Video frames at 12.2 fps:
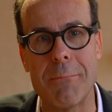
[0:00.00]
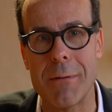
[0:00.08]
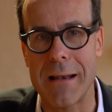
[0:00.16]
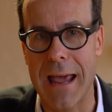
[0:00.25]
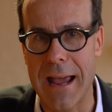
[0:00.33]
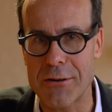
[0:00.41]

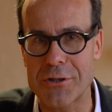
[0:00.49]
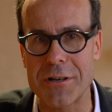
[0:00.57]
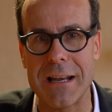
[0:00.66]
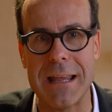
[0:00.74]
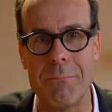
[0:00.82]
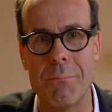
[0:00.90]

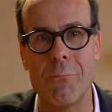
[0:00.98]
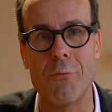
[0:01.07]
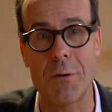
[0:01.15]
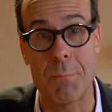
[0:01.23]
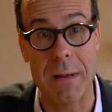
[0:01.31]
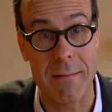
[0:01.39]

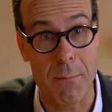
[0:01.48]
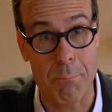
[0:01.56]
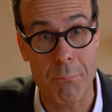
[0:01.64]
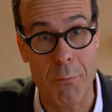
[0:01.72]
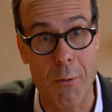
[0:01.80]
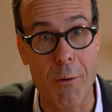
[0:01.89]
would be the
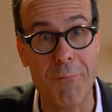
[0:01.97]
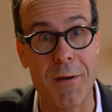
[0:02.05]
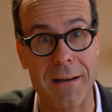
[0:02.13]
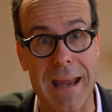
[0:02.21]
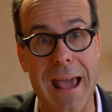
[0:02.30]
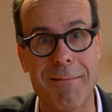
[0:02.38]

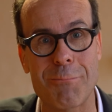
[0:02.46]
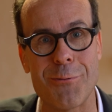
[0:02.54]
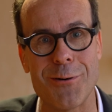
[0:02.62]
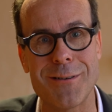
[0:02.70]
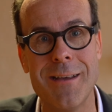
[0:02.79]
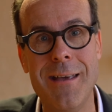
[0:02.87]
perfect
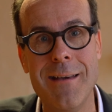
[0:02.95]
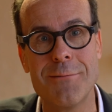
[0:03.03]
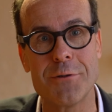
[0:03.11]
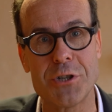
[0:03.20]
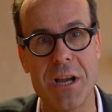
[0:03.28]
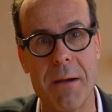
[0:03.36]
expert
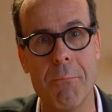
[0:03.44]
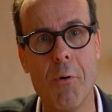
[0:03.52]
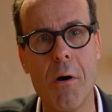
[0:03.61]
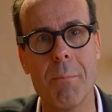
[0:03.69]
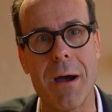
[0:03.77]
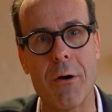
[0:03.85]
to share
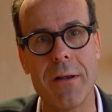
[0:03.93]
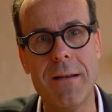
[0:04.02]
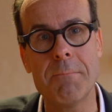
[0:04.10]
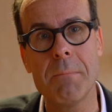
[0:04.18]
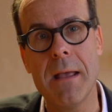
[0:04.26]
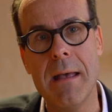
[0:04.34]
more about
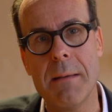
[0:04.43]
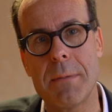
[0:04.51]
it.